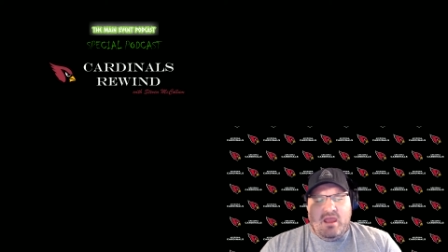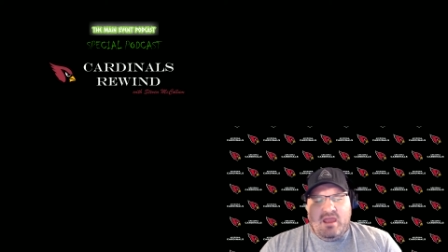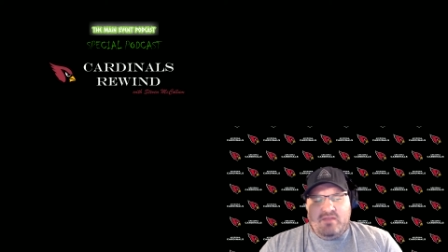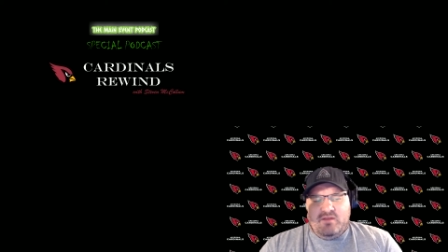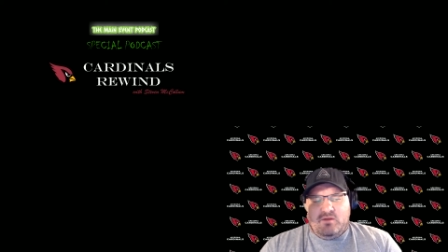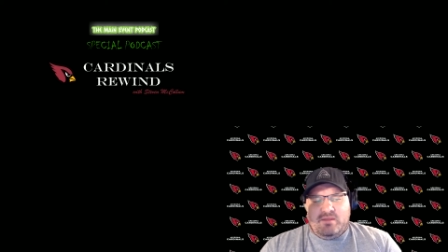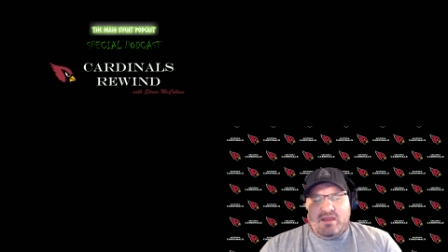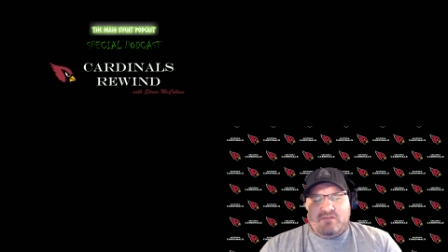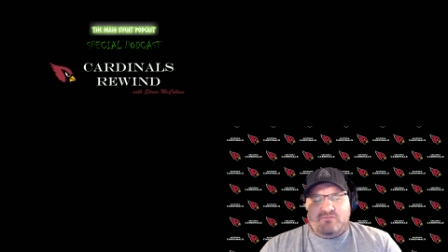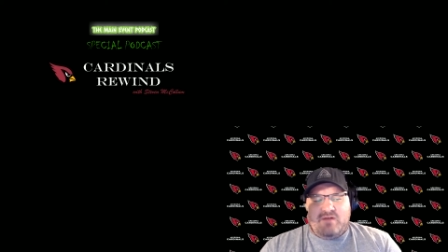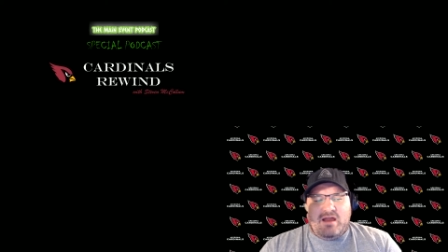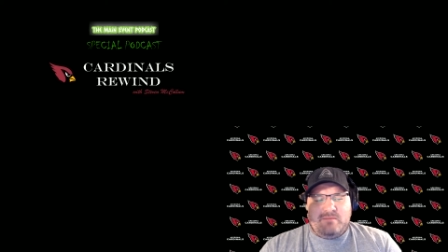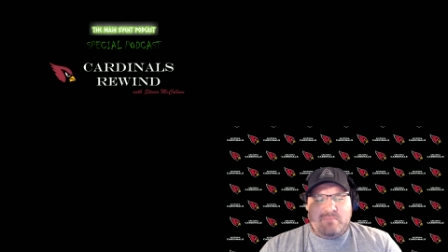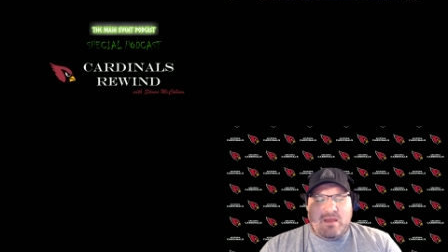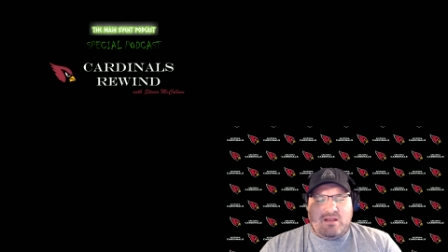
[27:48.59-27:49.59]
And they only had
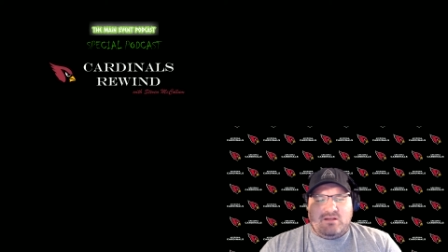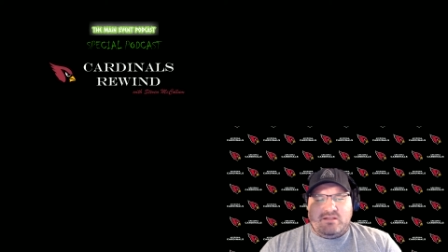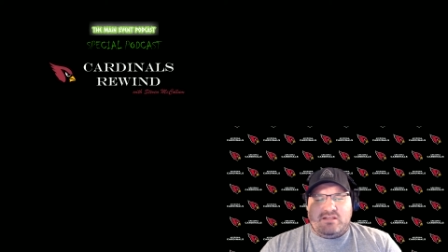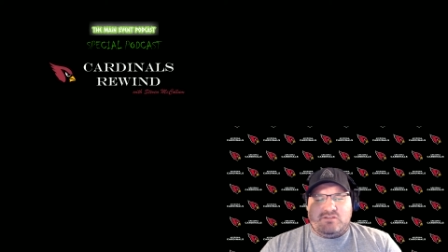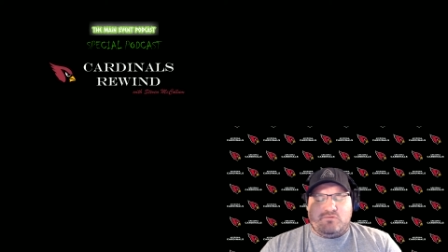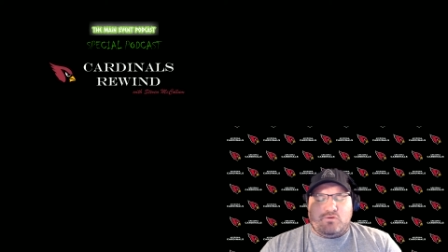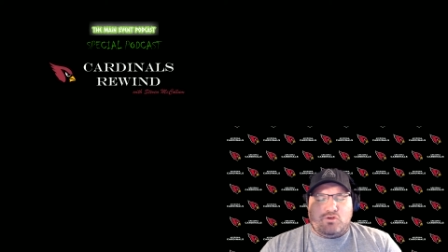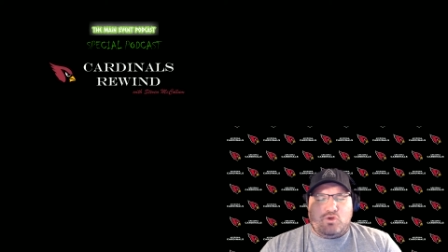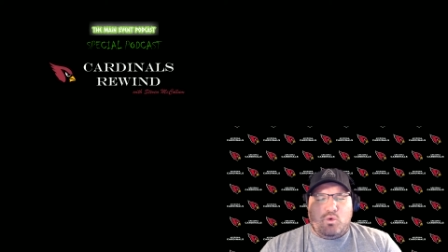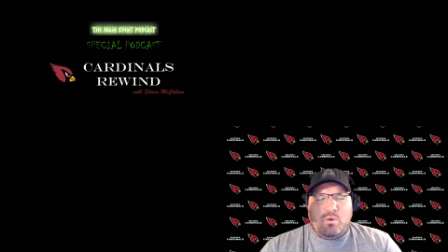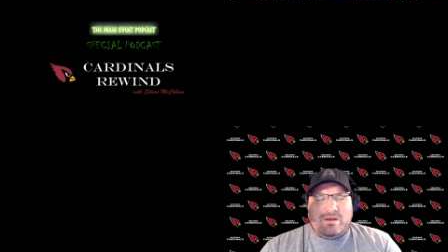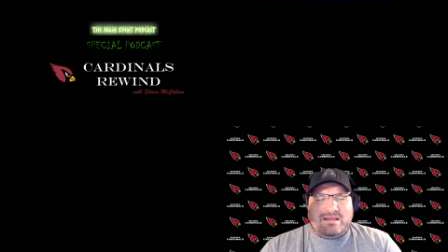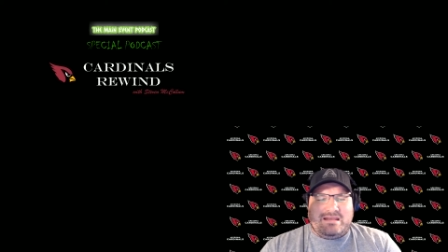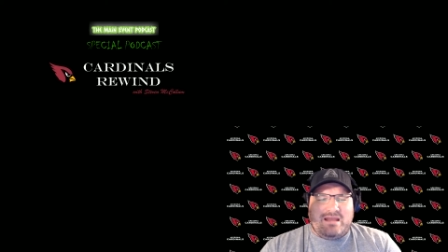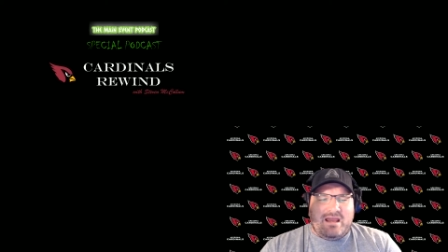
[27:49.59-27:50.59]
five penalties for
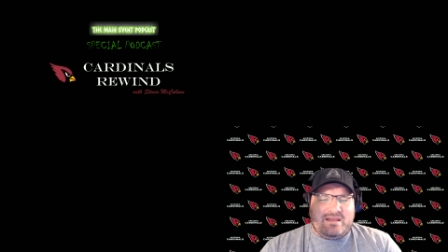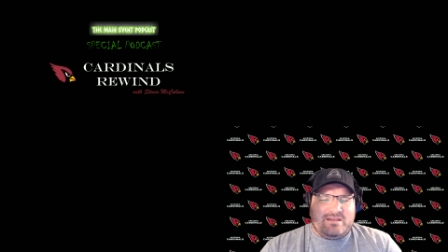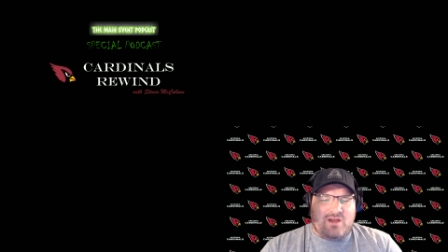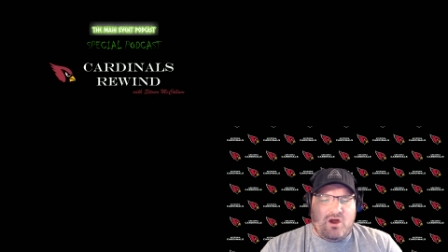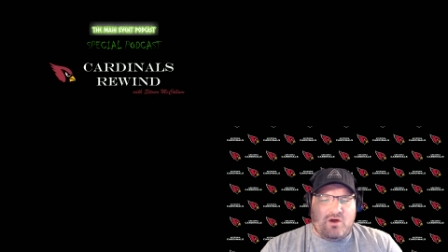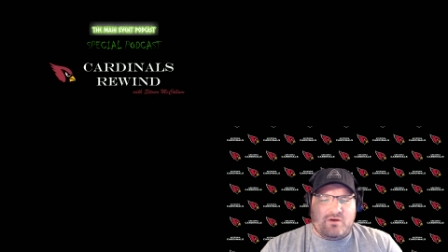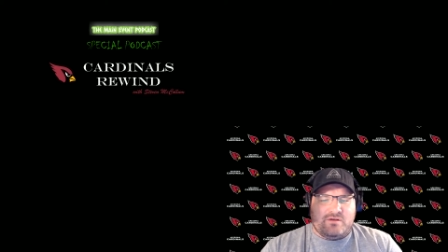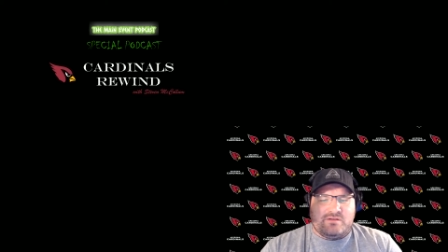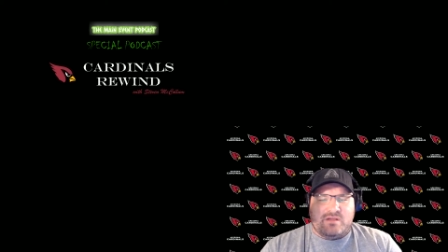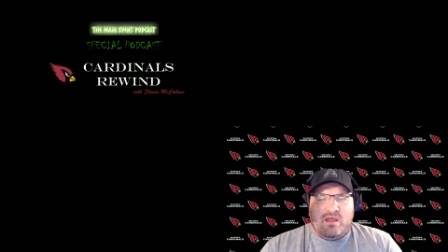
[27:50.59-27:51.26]
twenty-nine yards.